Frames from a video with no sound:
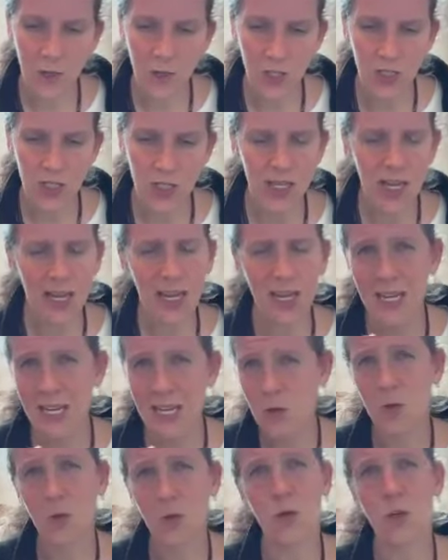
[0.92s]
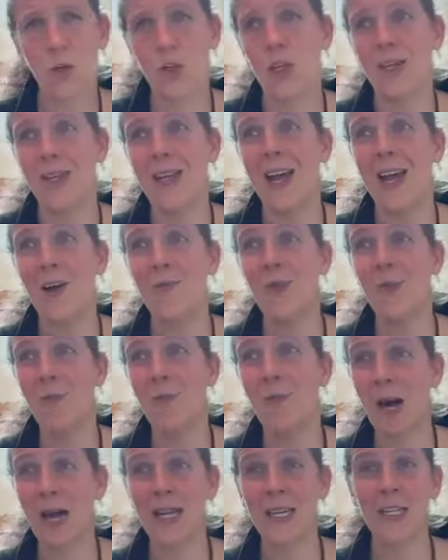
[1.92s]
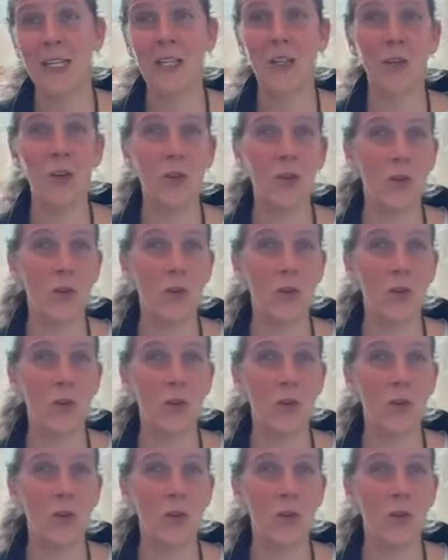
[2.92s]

Just as like an introduction, a reminder,